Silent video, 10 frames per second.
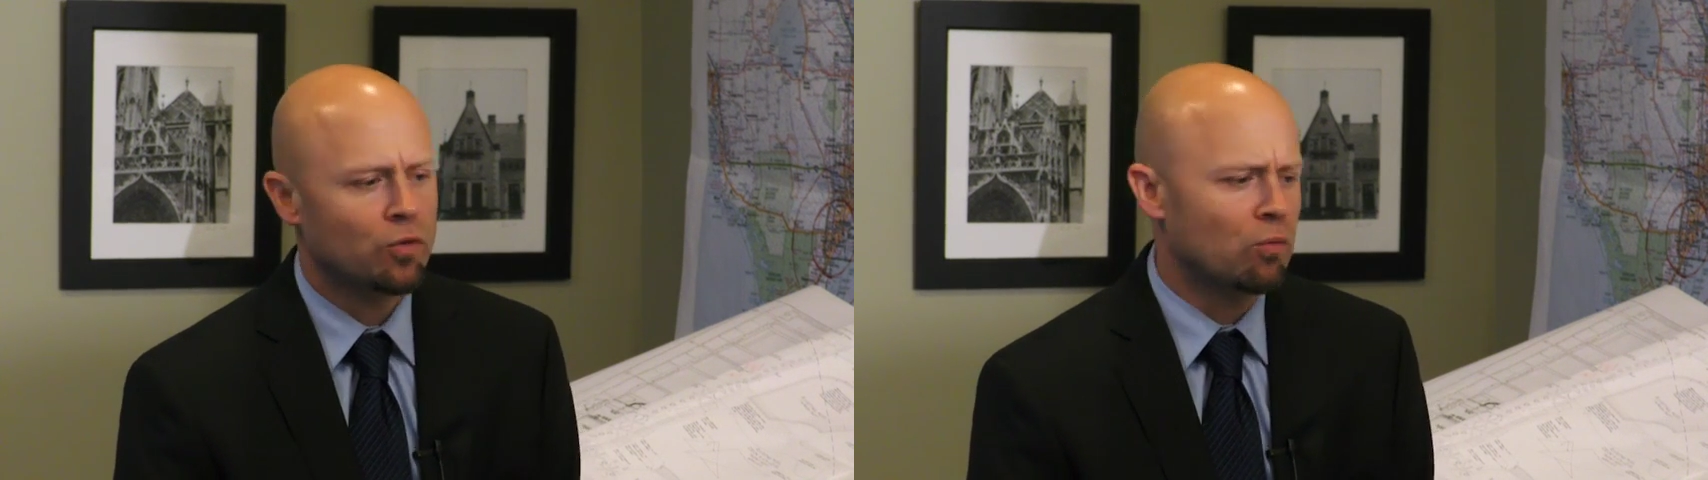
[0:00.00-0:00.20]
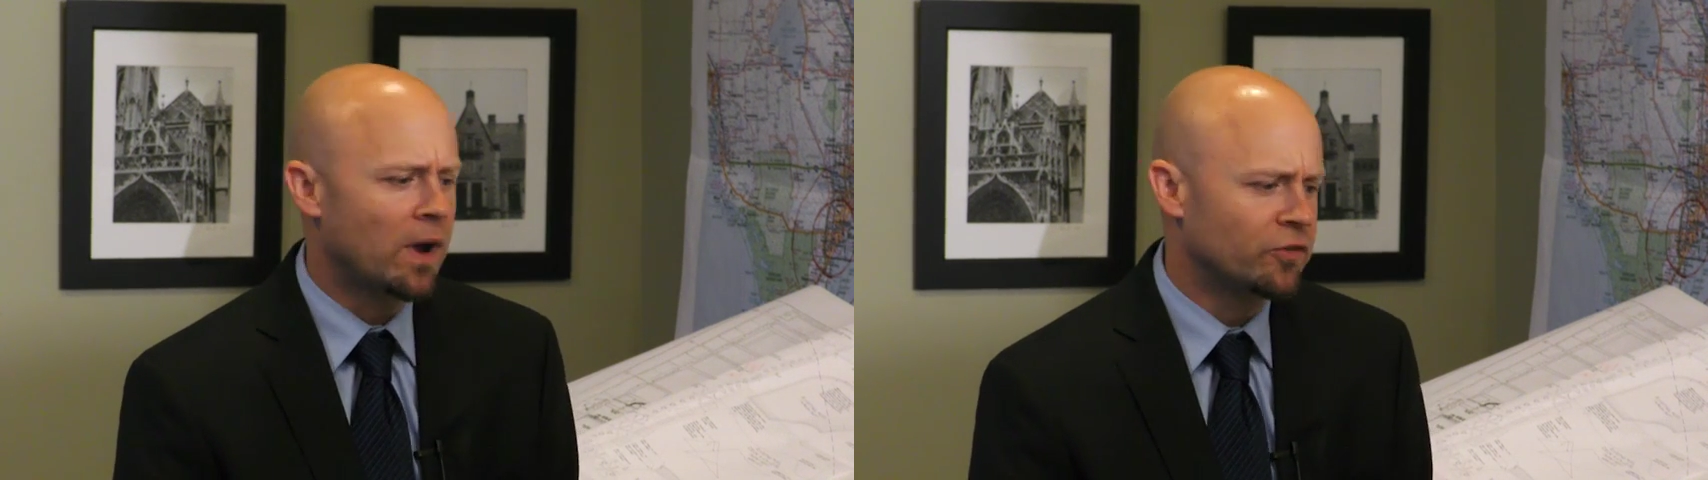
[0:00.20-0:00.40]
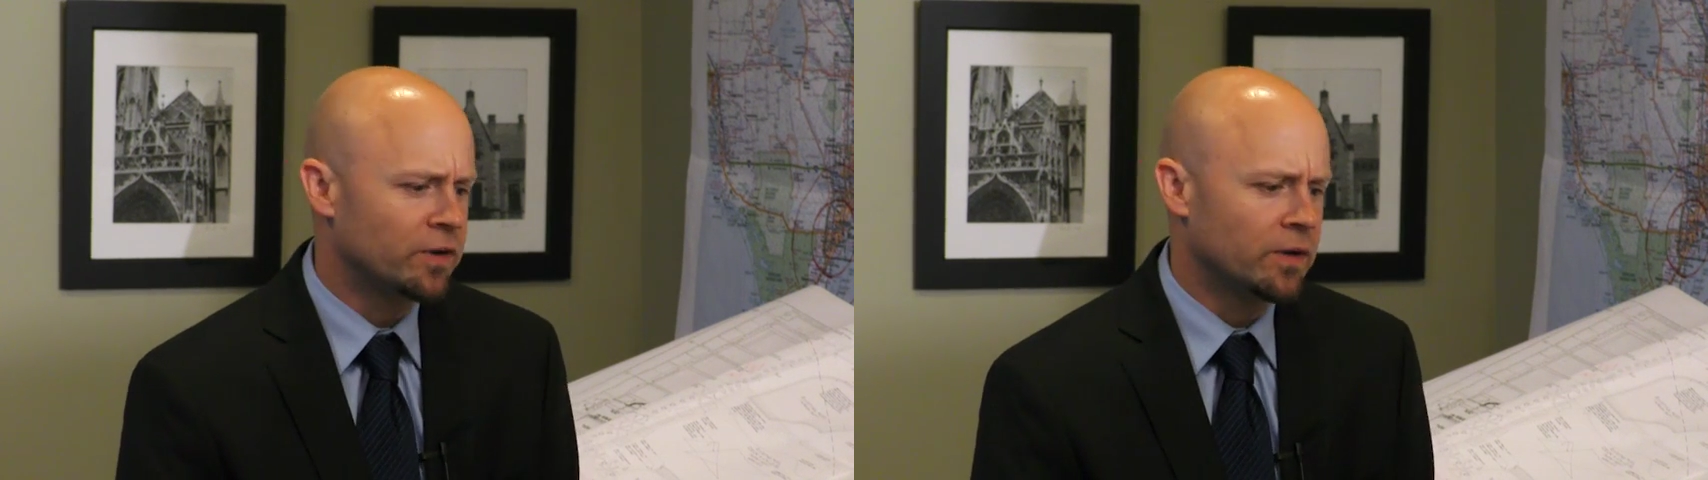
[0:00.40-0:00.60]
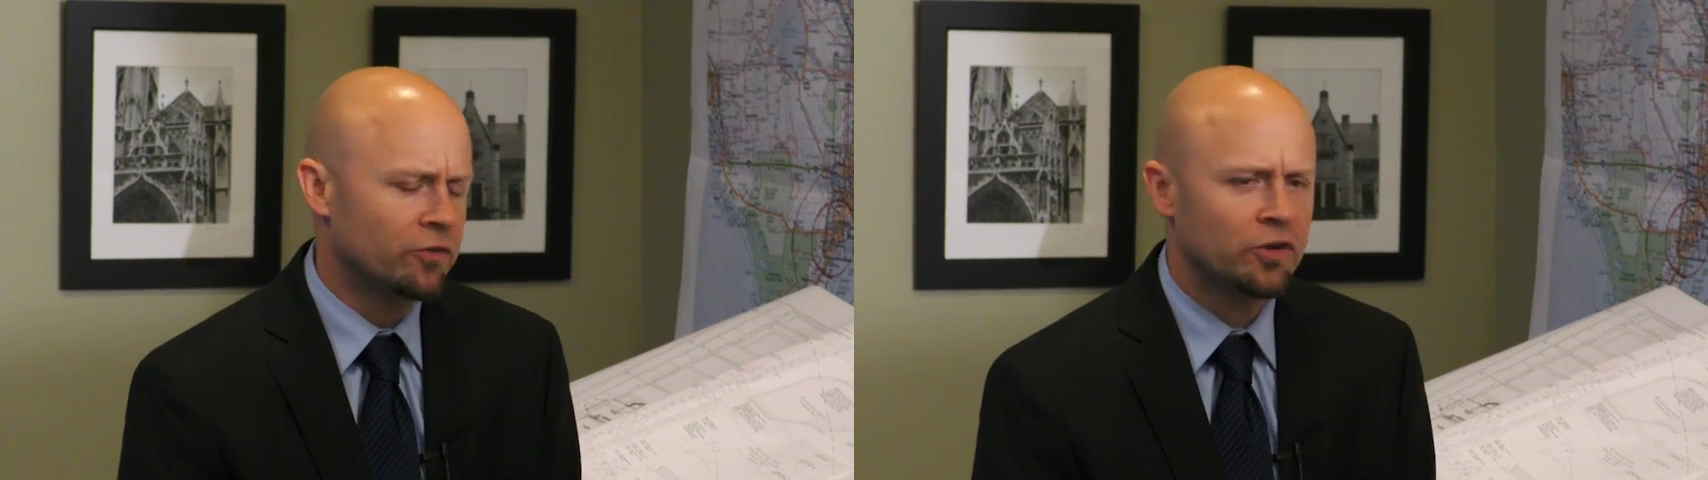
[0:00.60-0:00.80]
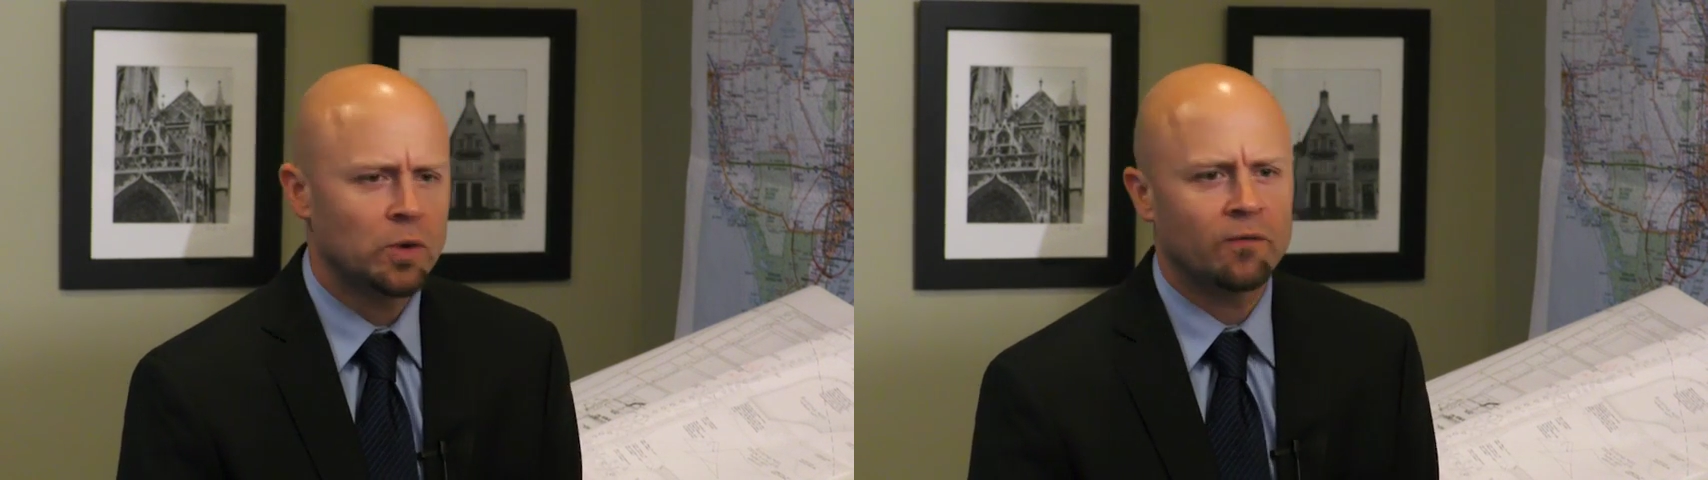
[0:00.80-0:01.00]

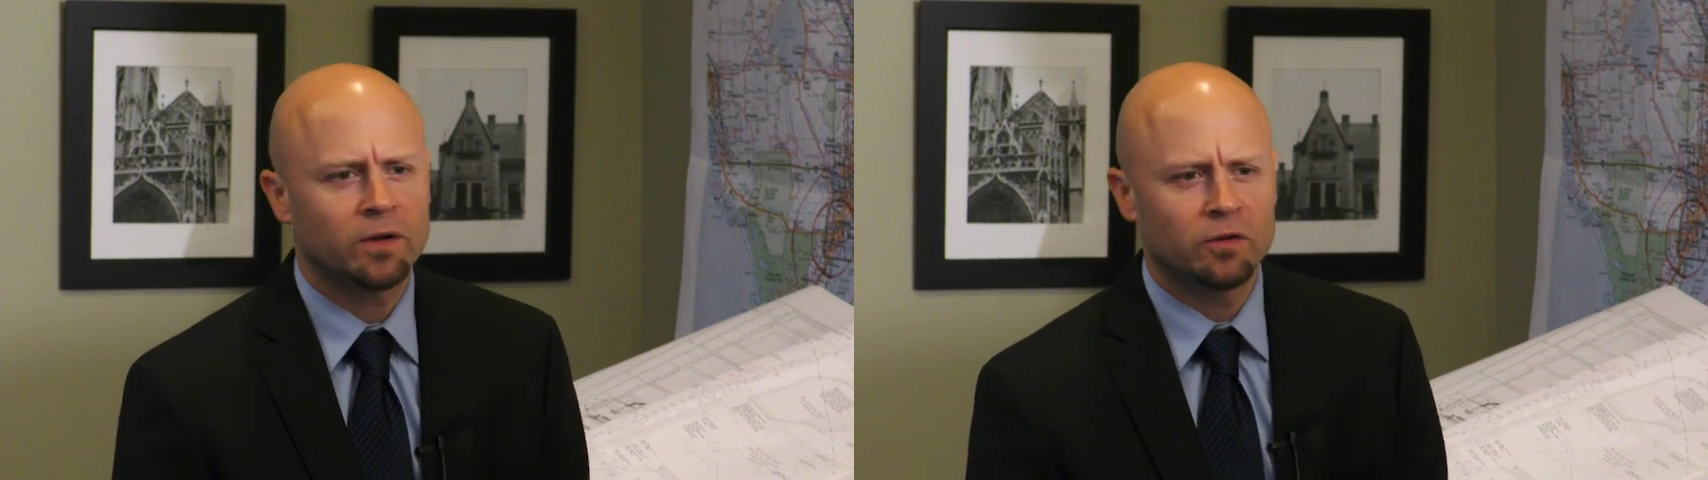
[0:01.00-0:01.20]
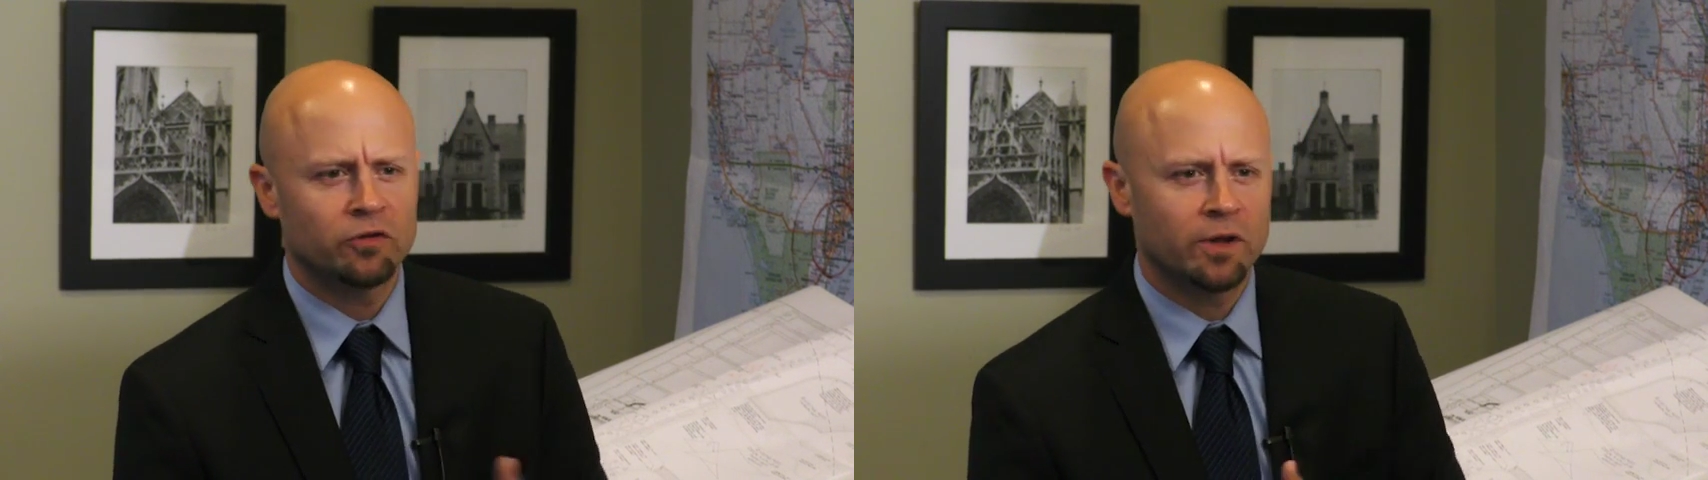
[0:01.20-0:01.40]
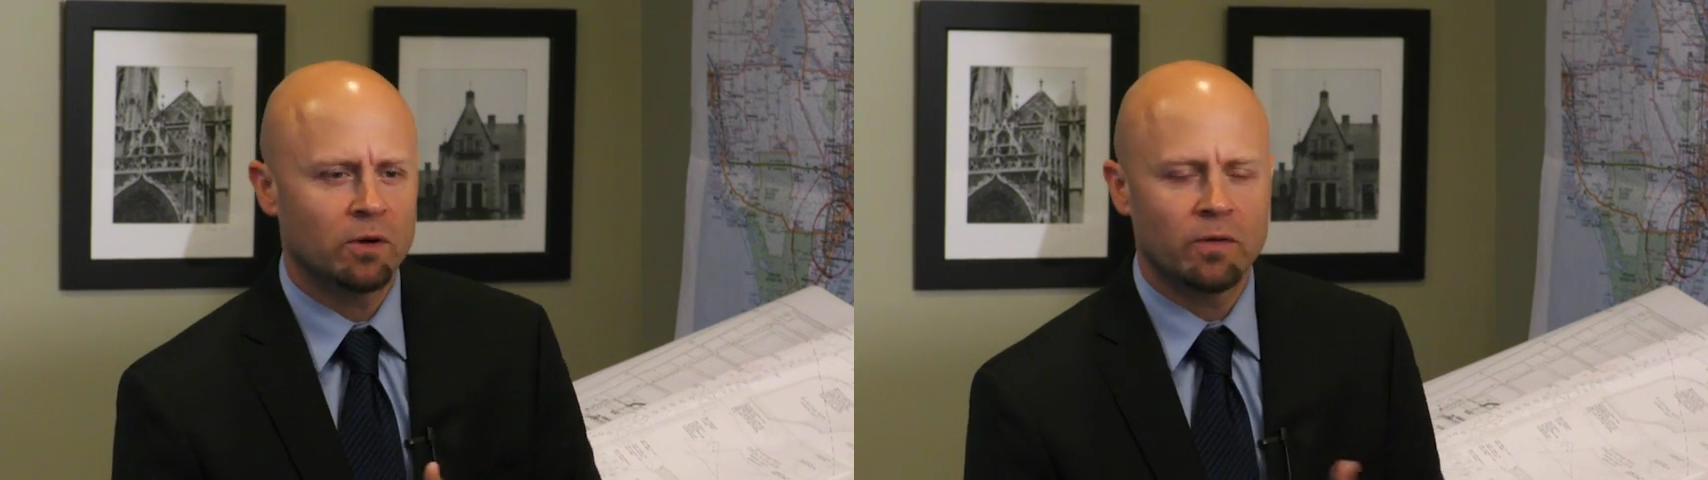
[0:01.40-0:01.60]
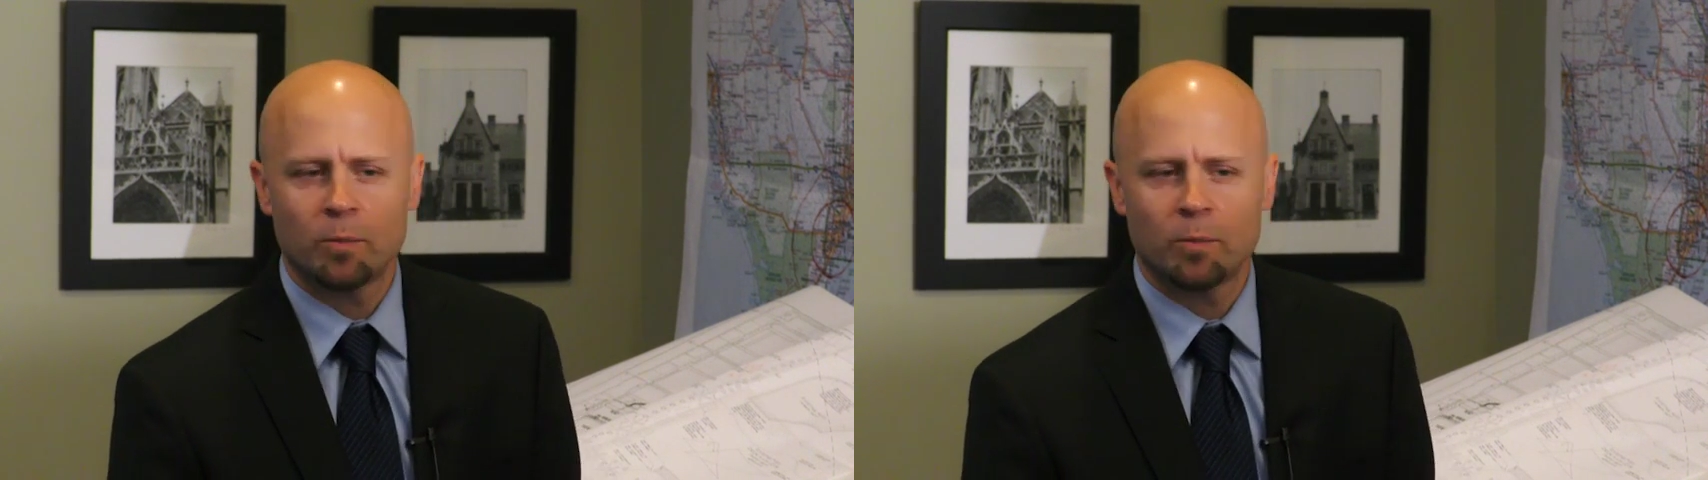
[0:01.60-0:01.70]
residents, and you have to consider